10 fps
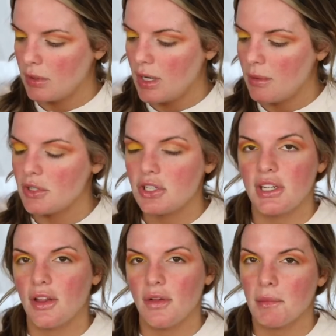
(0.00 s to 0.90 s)
wonder how much
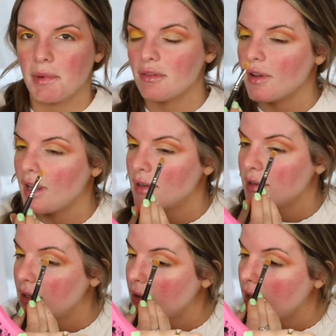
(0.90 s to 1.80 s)
yellow I'm gonna find
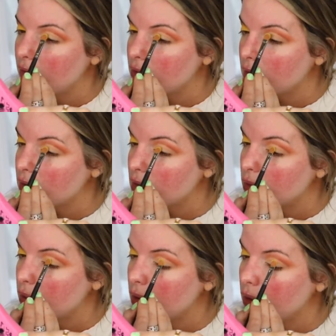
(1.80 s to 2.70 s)
here after this
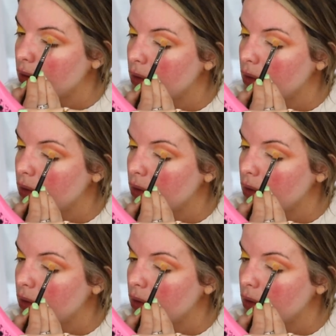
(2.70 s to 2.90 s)
tutorial.